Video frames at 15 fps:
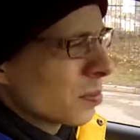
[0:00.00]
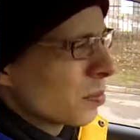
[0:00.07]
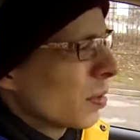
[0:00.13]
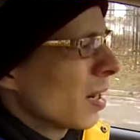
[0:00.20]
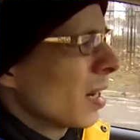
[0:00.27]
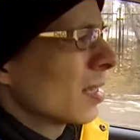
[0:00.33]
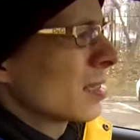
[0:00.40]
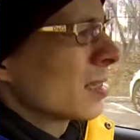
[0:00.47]

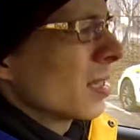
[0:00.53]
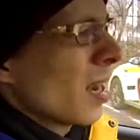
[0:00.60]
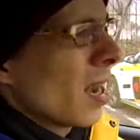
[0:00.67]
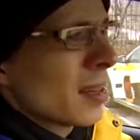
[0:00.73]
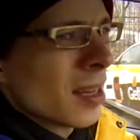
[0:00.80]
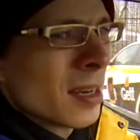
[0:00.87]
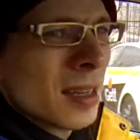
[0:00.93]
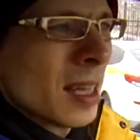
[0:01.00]
but
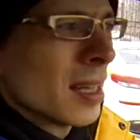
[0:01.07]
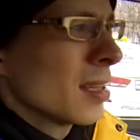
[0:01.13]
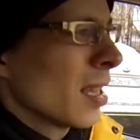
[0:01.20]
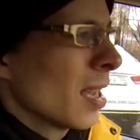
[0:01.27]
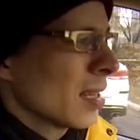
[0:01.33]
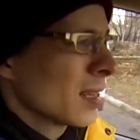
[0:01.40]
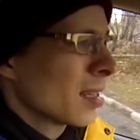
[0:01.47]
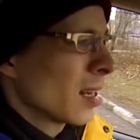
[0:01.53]
other than
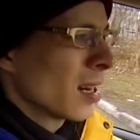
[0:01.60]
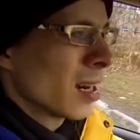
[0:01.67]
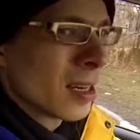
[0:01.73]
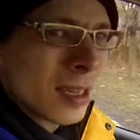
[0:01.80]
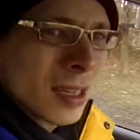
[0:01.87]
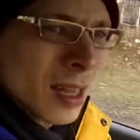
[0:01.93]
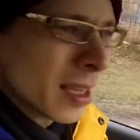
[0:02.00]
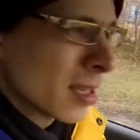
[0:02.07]
that, there are
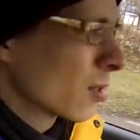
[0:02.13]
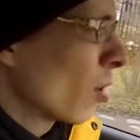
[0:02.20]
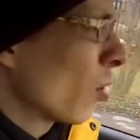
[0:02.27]
like no